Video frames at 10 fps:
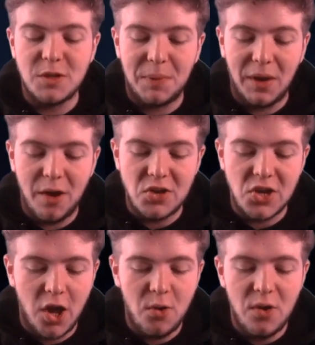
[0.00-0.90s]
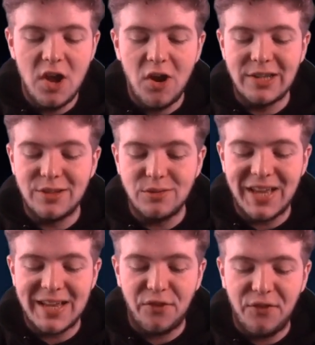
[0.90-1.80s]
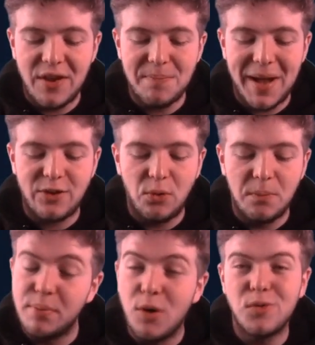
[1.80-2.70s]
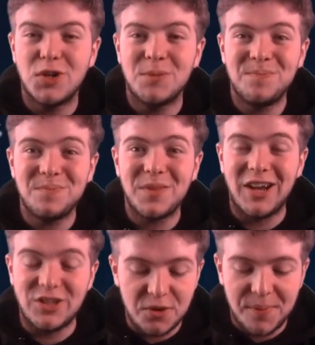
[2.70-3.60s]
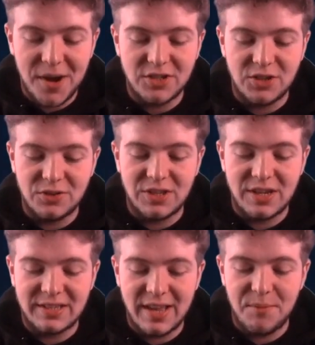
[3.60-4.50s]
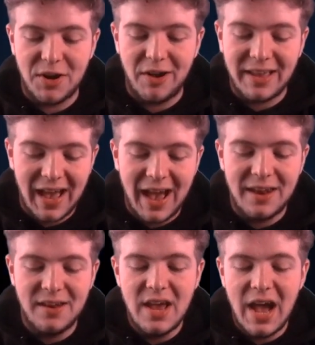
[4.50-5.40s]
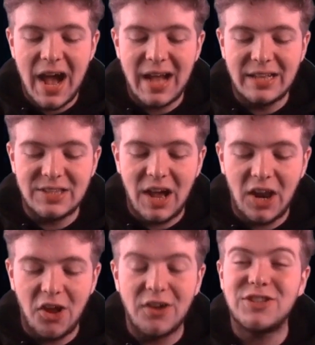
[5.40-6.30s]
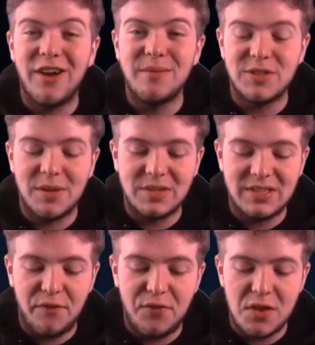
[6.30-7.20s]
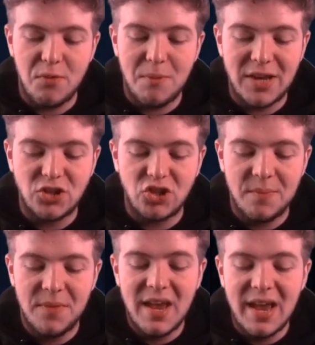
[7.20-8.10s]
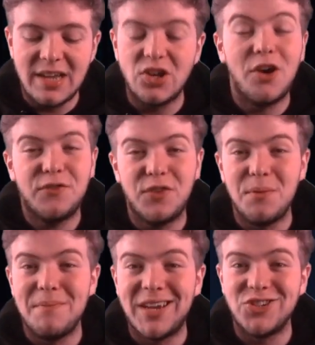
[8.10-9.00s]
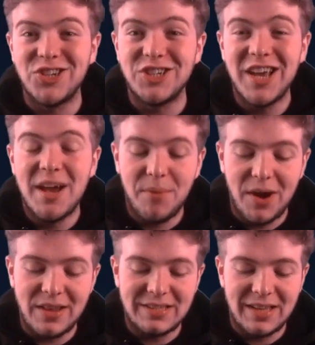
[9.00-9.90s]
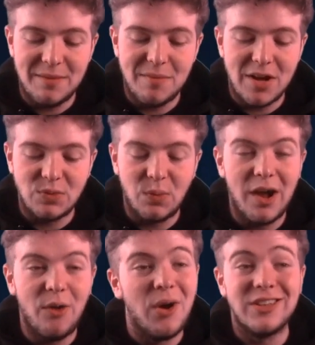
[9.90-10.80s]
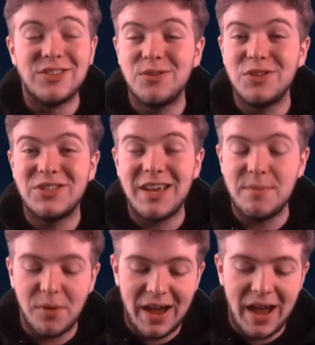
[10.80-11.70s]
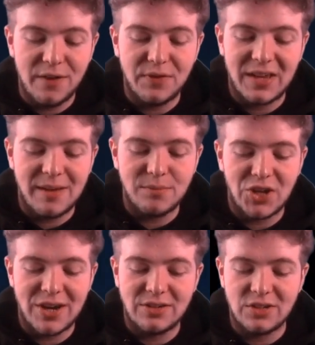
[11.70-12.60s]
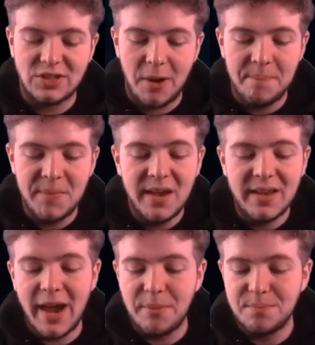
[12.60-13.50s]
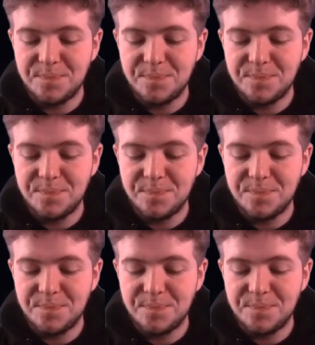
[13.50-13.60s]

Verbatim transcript: below. You know, I do take the feedback on board. I do pass it on to the team when I can. And uh, a lot of the time, some of the stuff that you will mention is often mentioned by the team as well and to the team by other game changers. So, yeah.